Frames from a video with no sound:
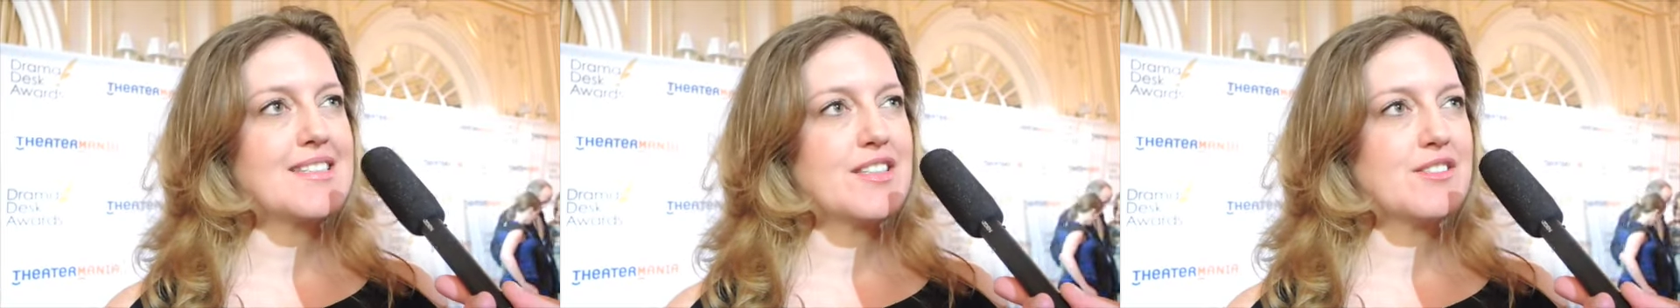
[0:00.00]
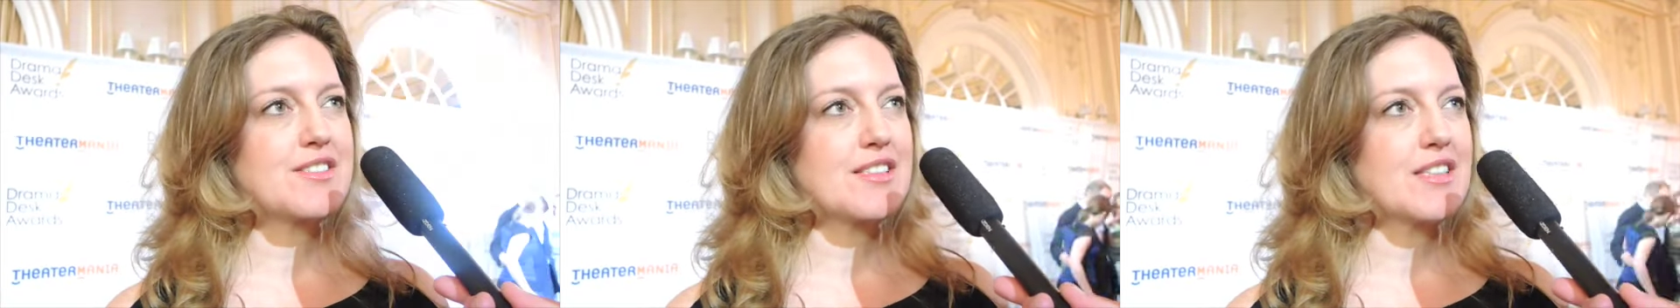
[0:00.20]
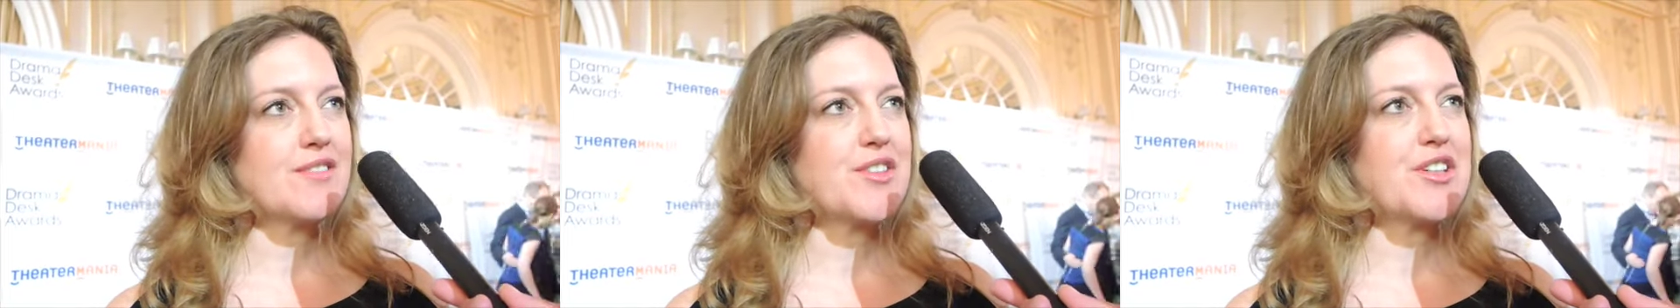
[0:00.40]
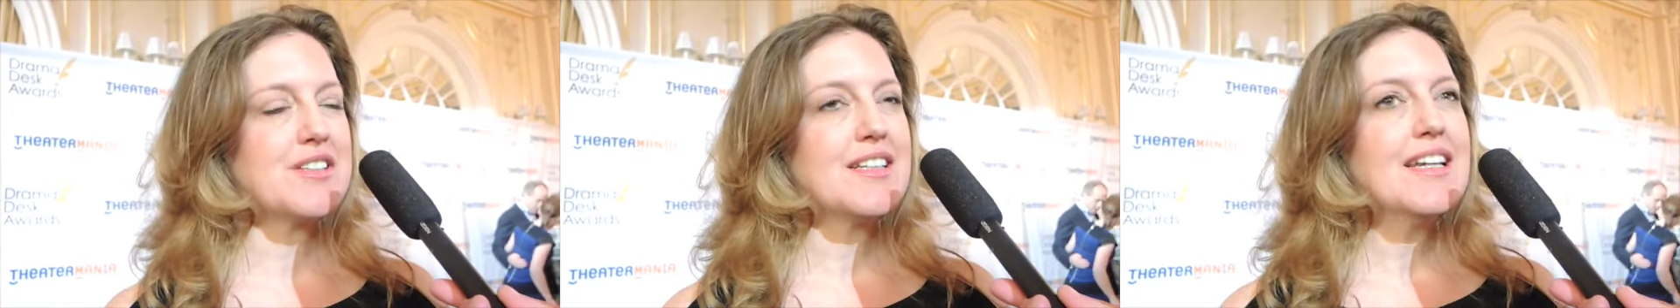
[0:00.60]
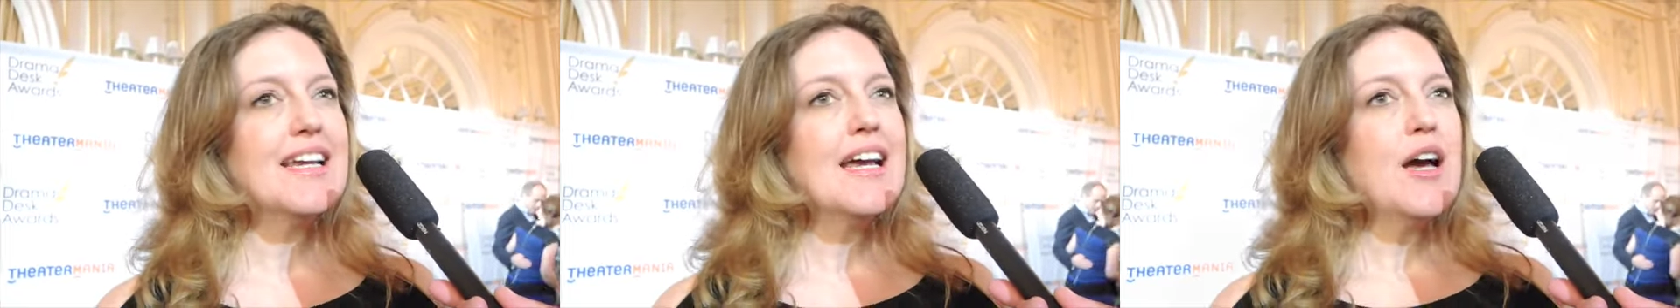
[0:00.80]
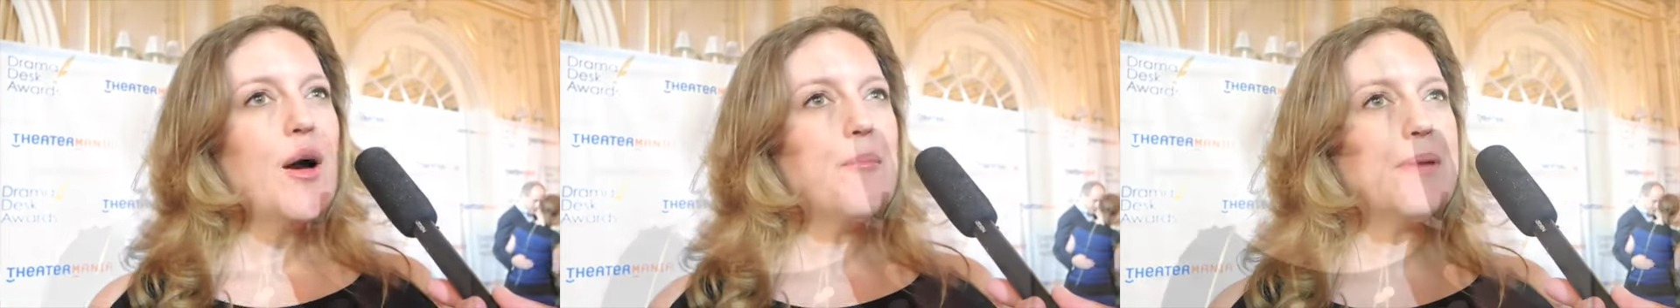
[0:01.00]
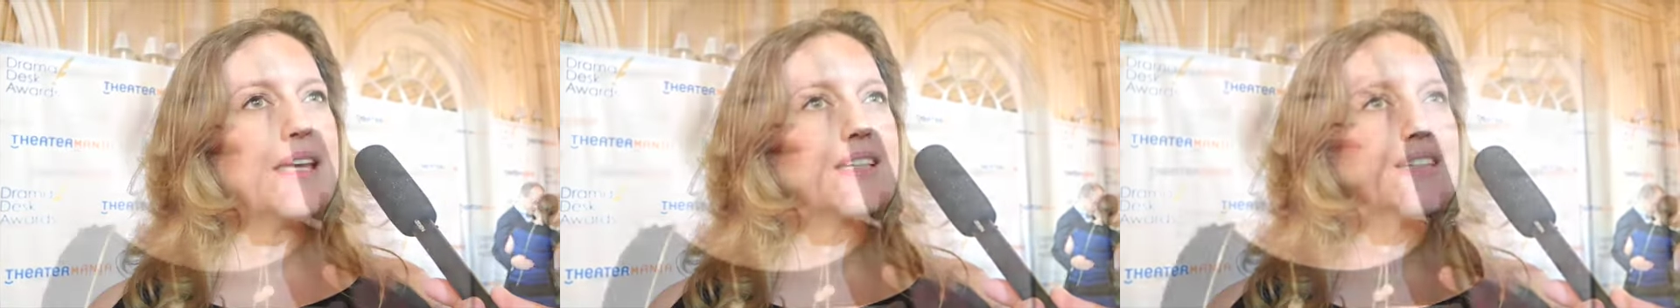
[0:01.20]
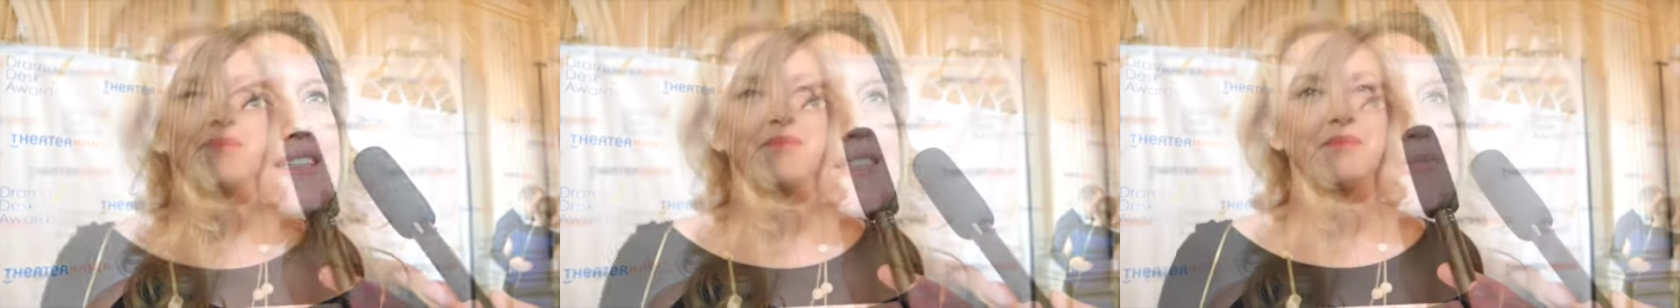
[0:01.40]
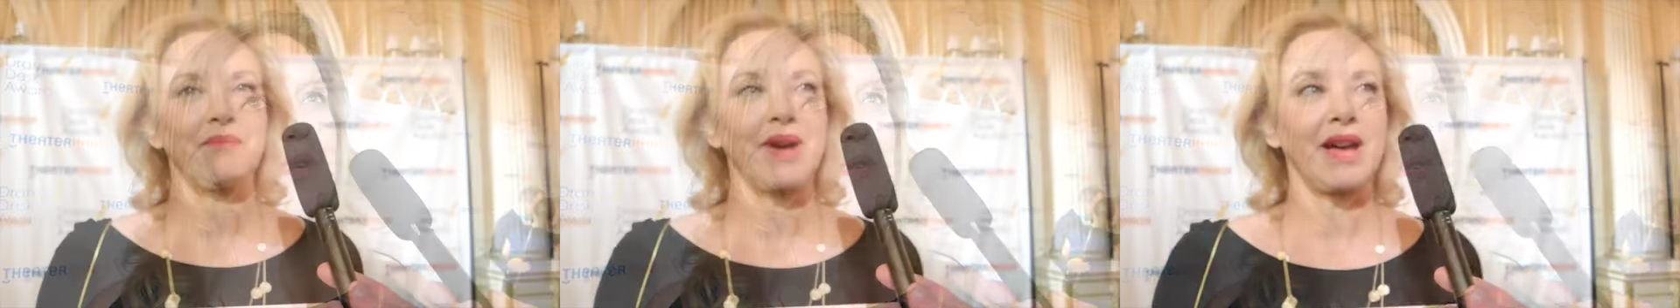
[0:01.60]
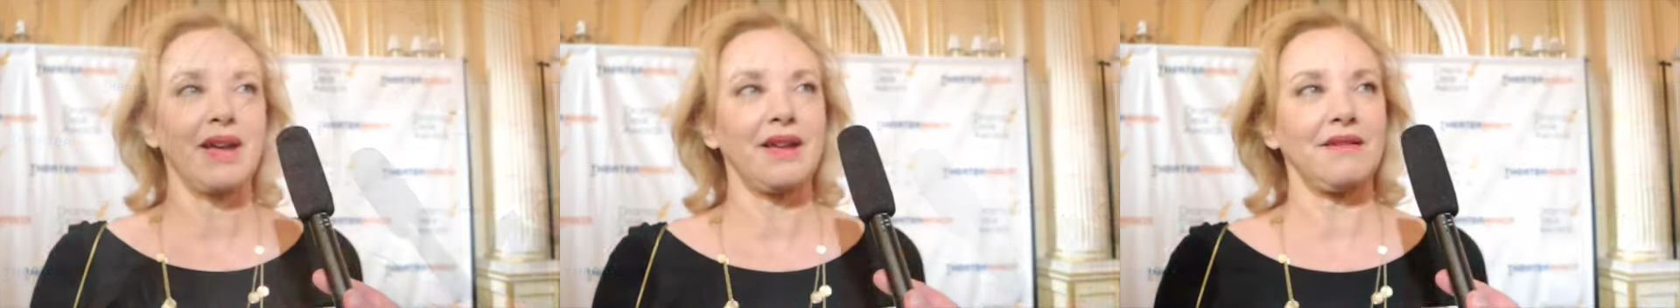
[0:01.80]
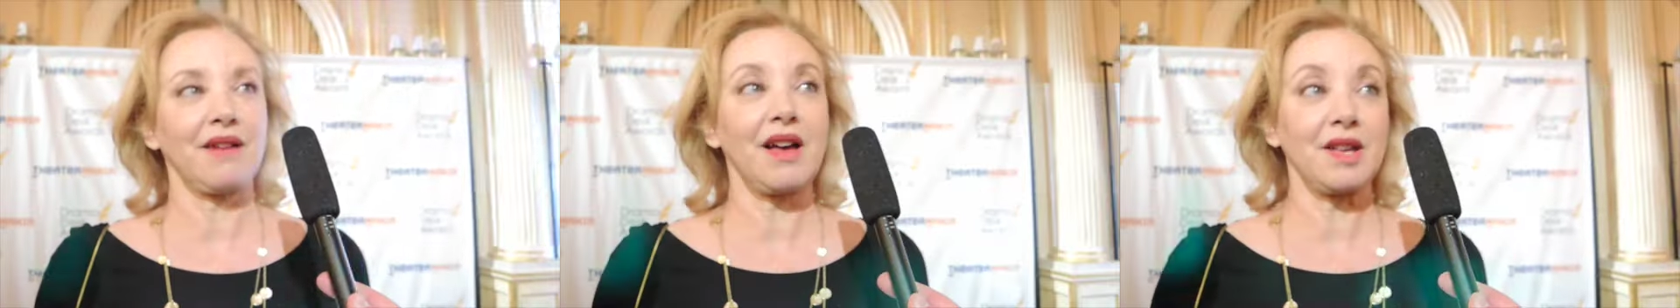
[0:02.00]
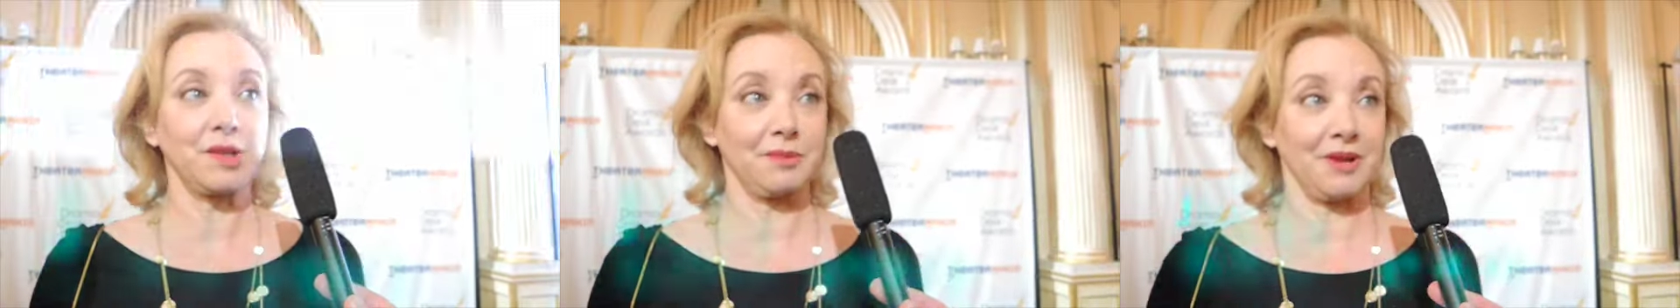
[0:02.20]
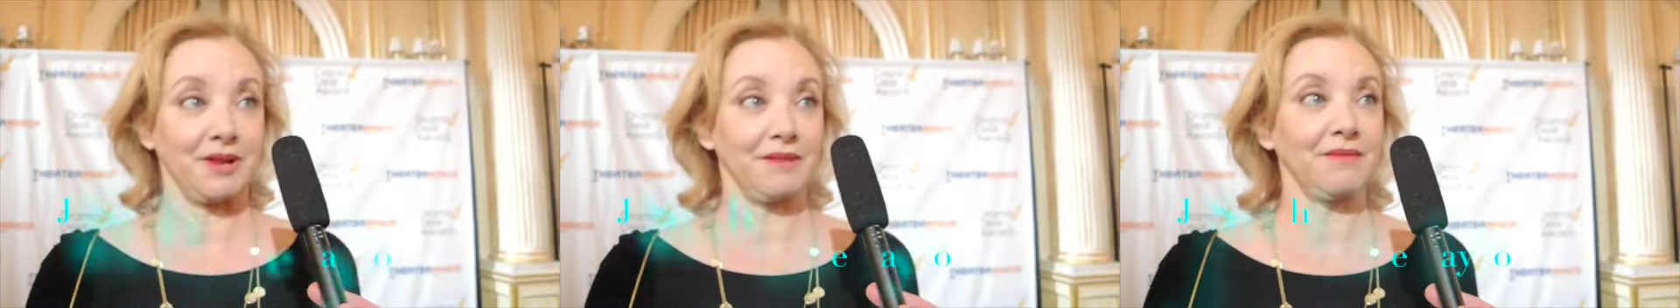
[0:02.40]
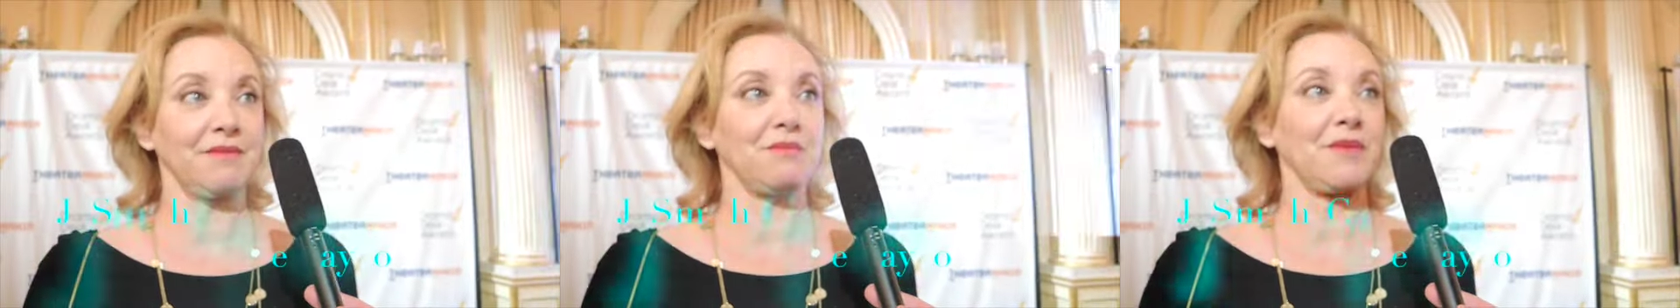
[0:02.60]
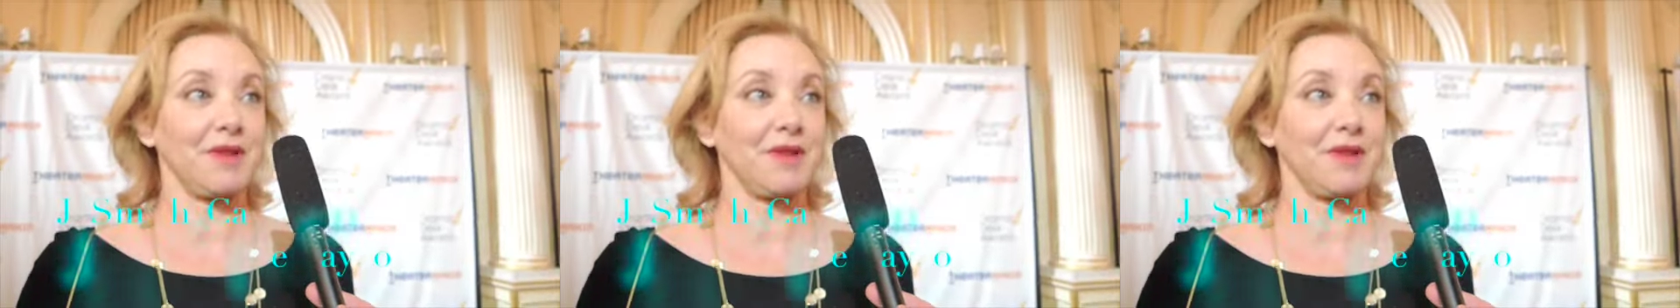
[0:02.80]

Seal Delivered because my husband,